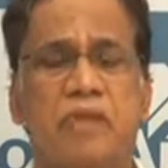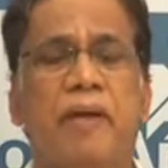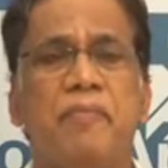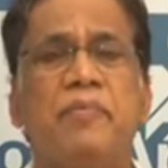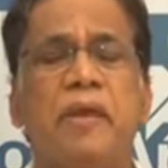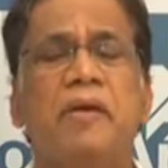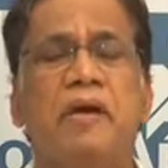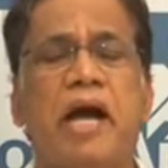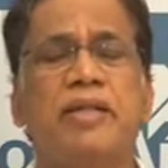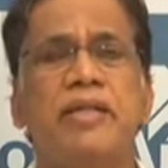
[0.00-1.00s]
Yeah.
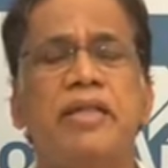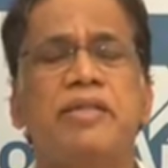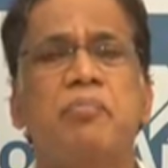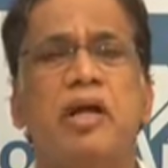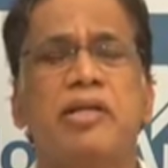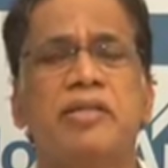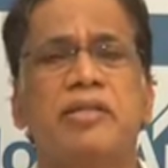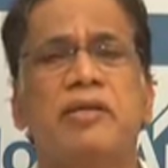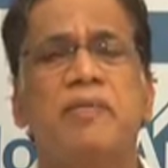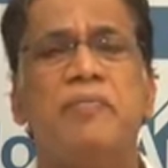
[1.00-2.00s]
I think that's an
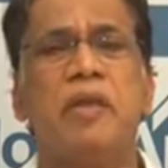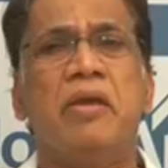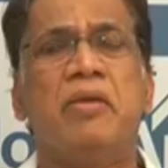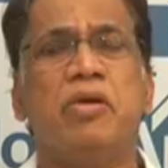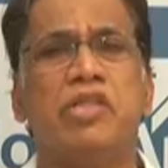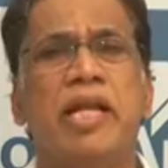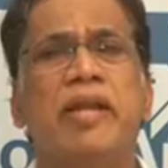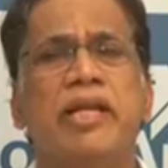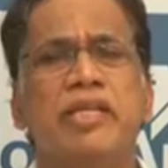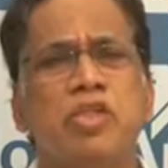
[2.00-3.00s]
important question.
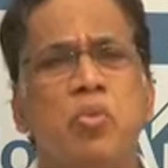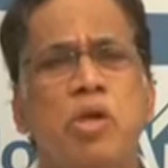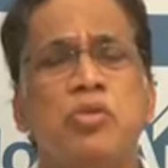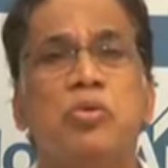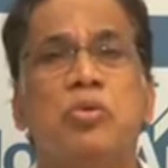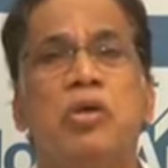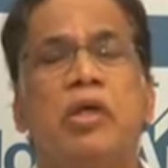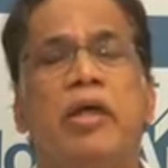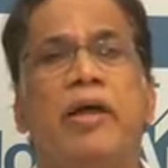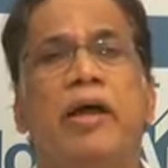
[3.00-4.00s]
And I just want to
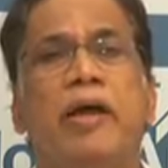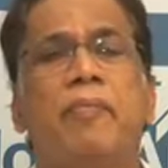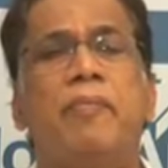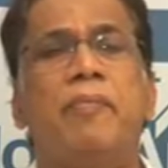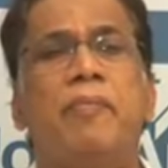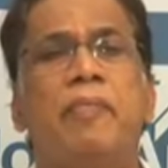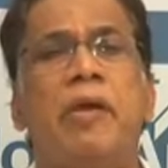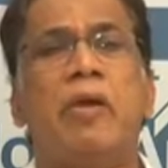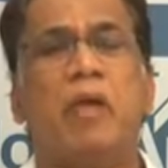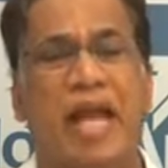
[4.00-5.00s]

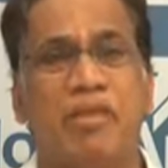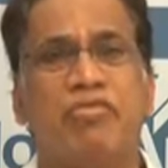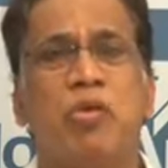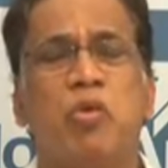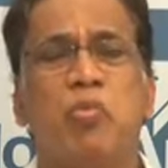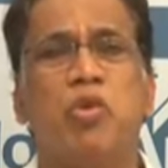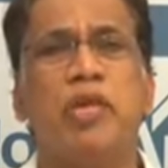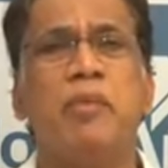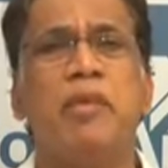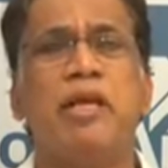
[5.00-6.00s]
clarify one more
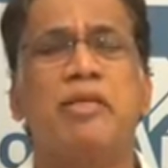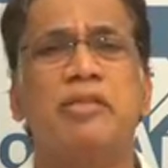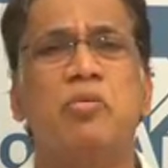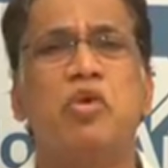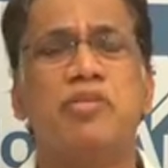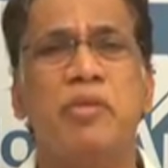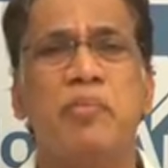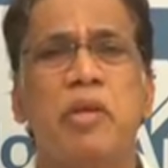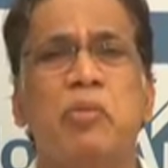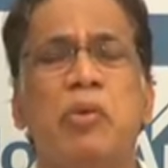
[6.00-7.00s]
thing, because most of the
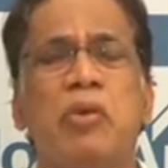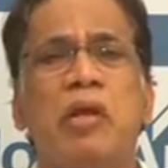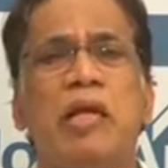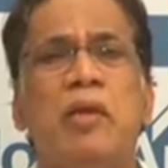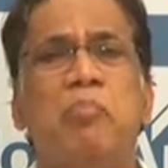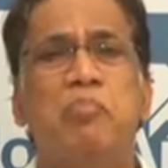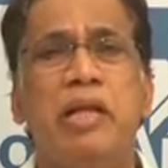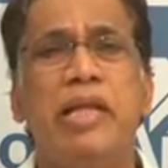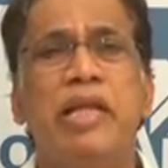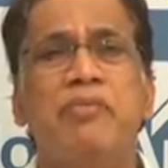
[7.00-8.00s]
people
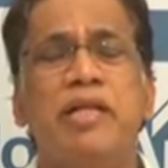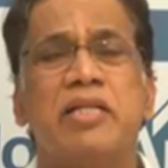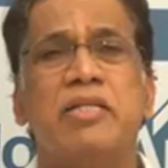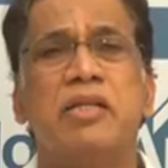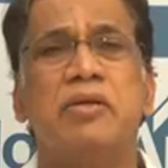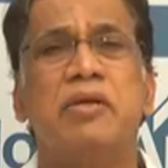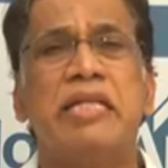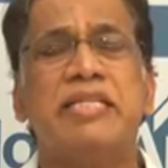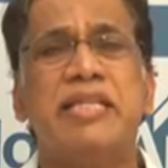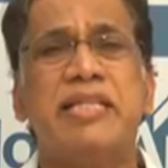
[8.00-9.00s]
believe that
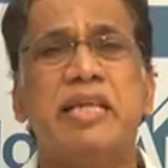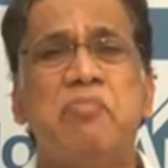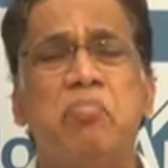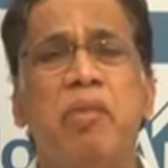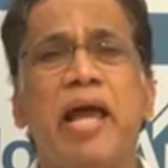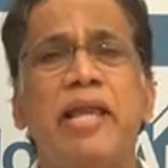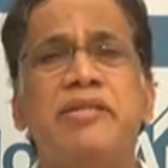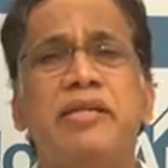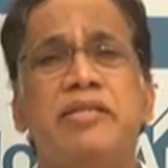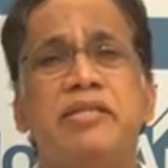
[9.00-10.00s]
just the
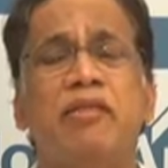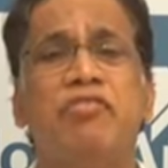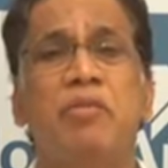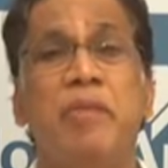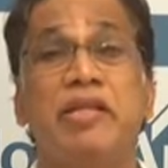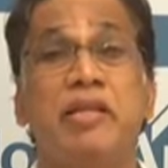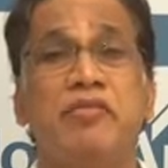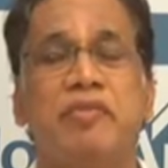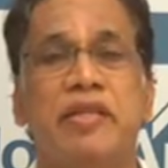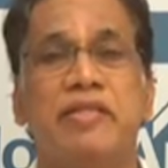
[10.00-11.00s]
implant itself will make the
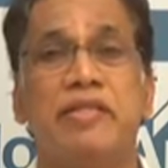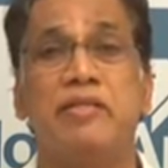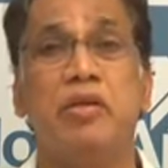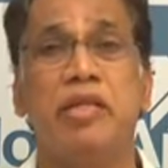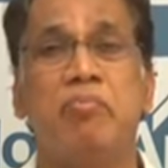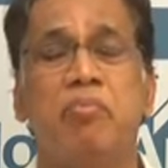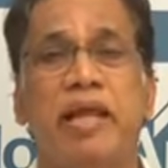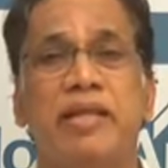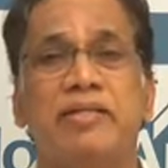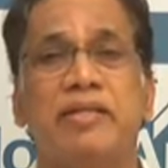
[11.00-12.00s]
difference. It's not the
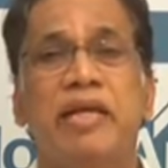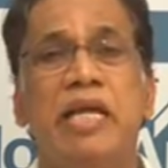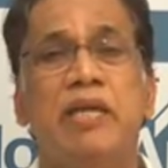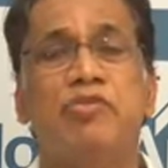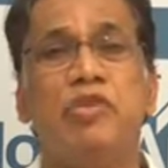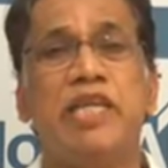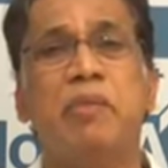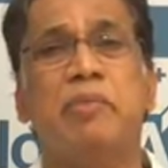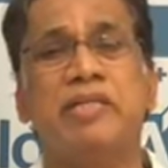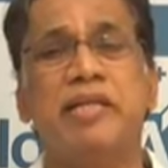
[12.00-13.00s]
implant. If you
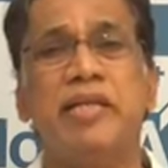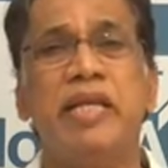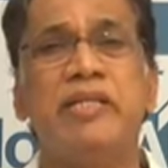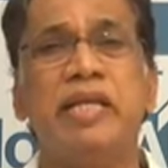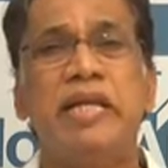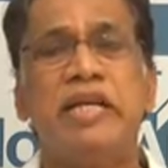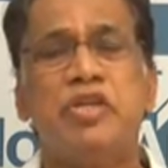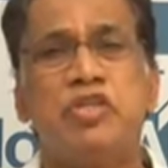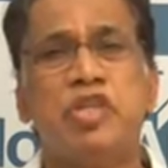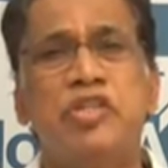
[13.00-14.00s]
take percentage,
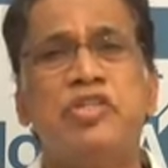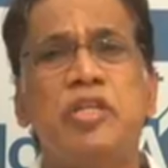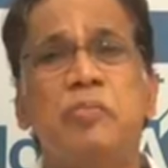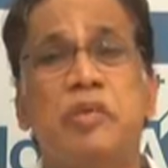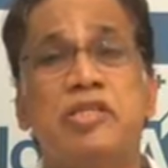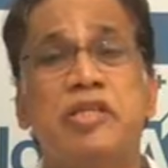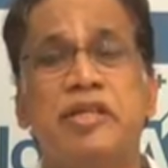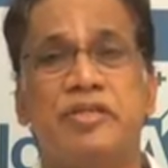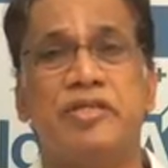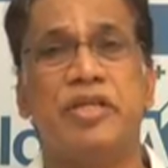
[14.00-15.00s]

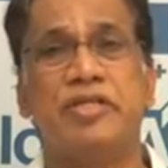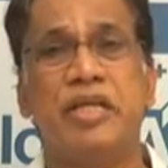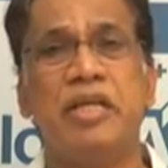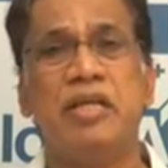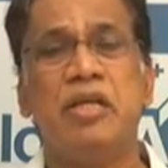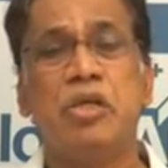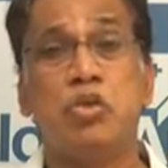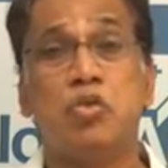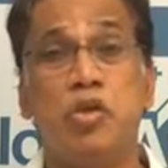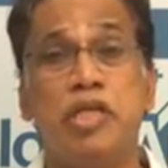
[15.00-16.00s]
60% is surgery,
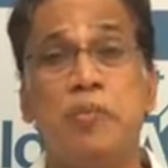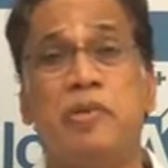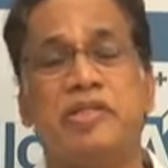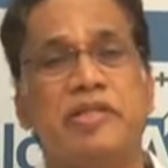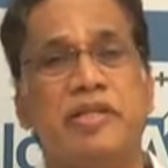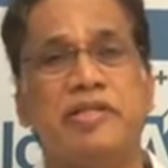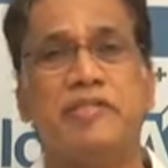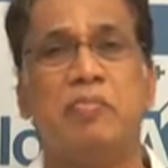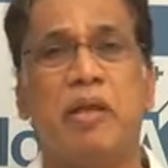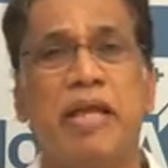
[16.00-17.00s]
20%
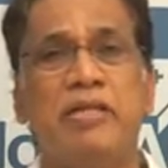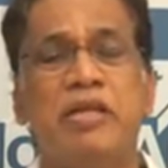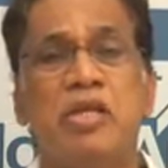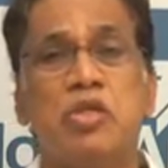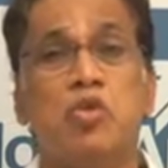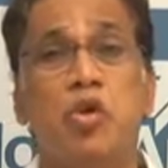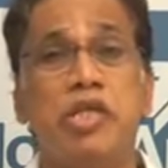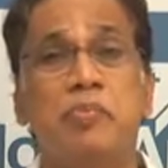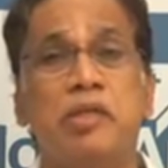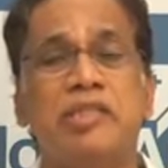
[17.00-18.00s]
is implant,
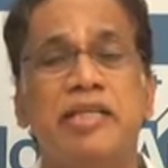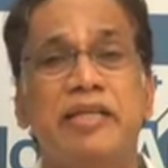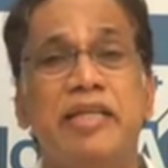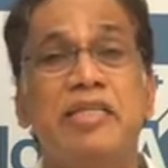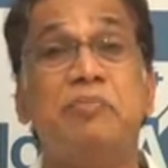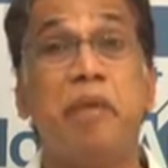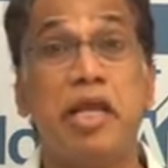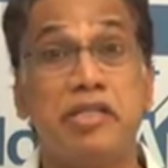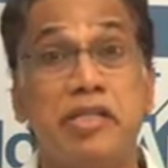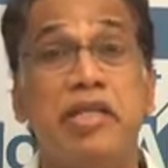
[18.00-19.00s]
20% is
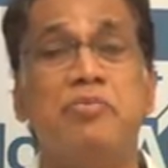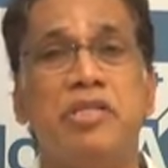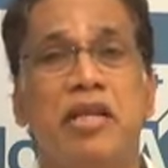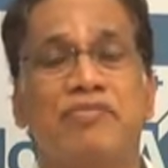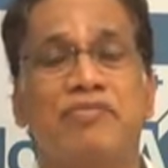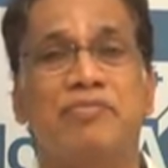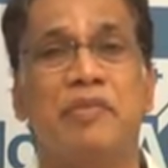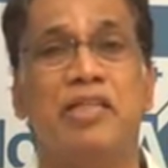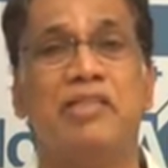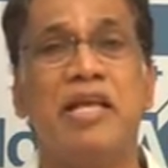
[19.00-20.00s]
patient himself.
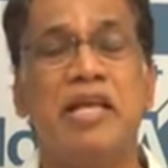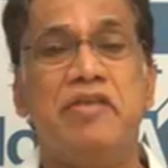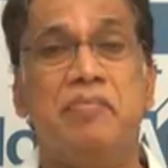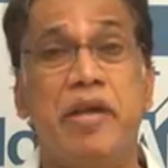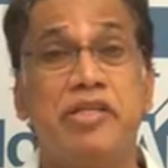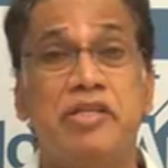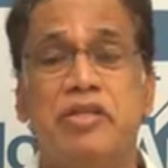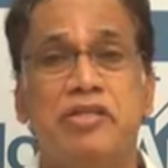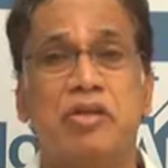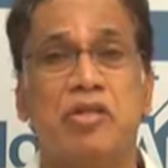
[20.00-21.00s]
Because if
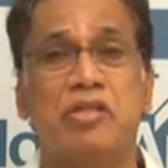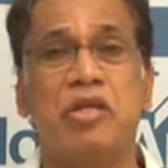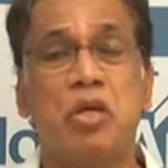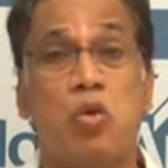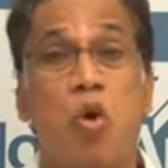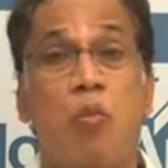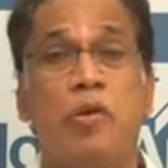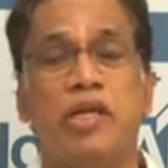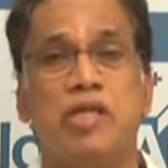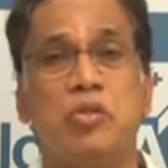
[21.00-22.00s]
patient is not
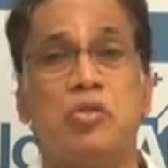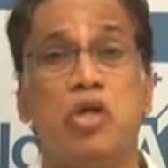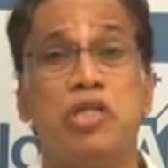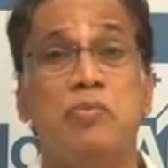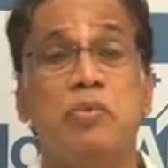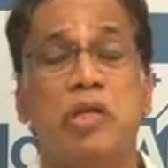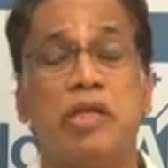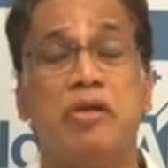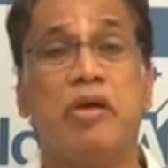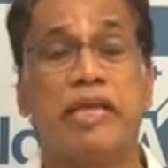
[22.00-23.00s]
cooperative, not able,
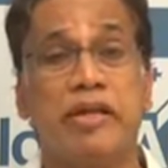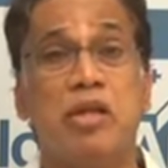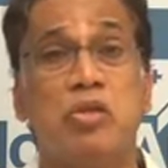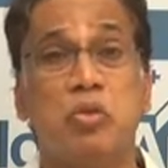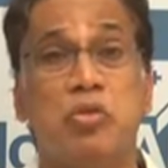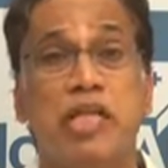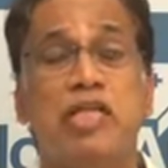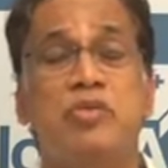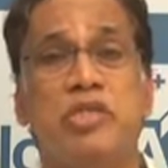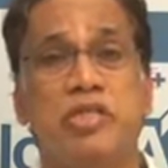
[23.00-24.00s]
not cannot do
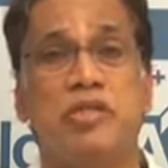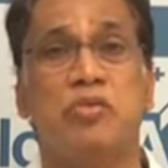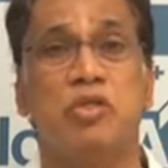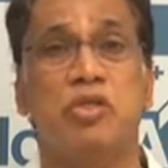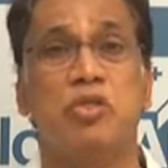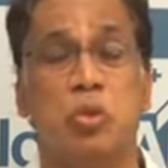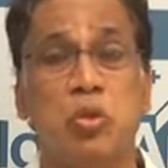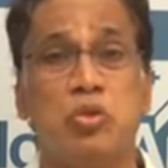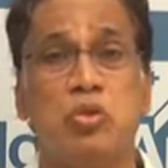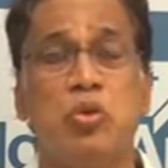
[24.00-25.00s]
things which he was
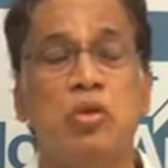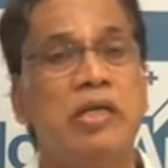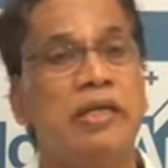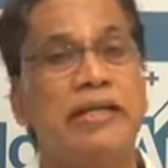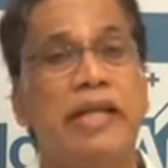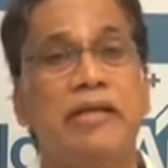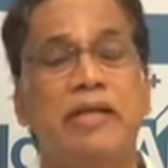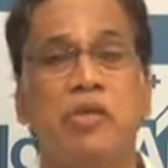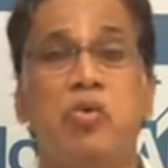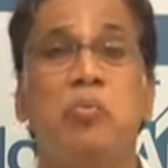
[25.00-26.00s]
told to do,
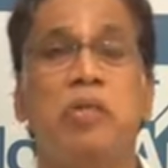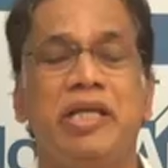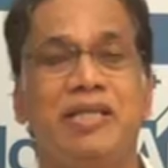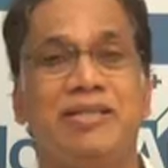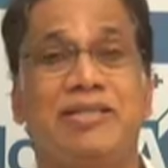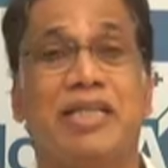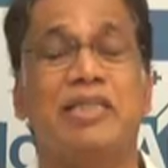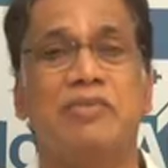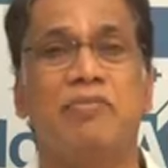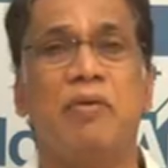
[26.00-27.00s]
then it won't be
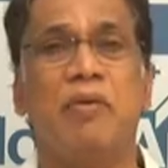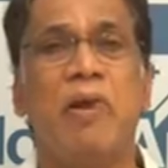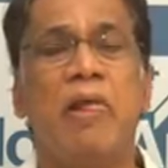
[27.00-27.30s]
successful.